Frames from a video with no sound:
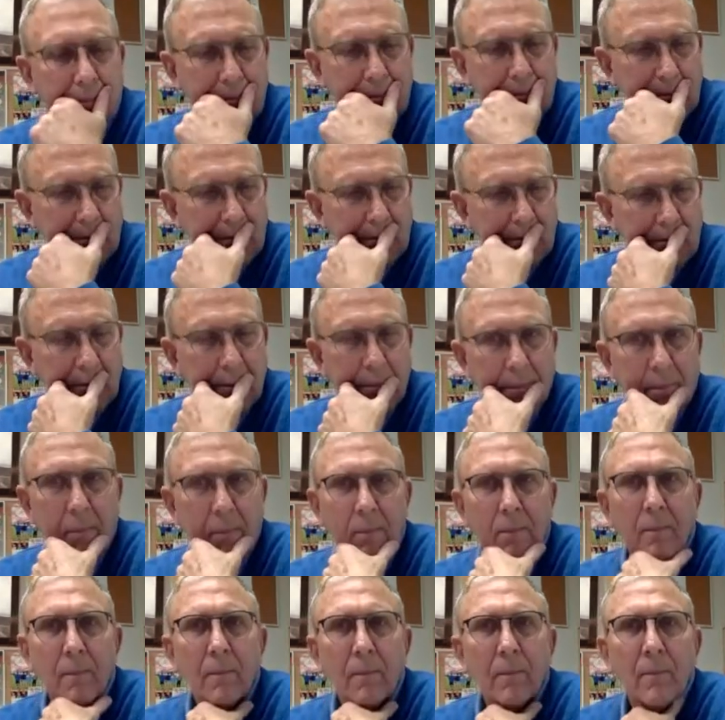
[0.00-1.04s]

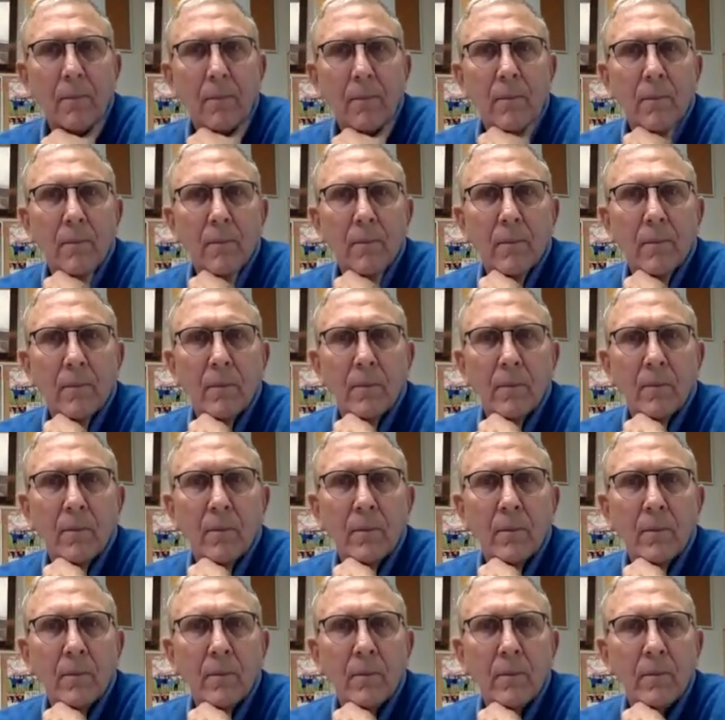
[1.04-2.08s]

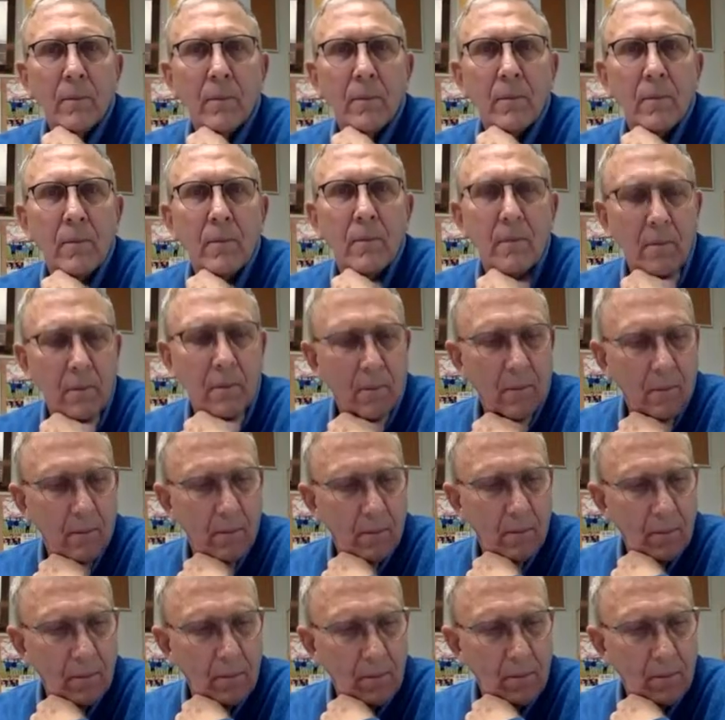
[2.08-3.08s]
This person isn't speaking.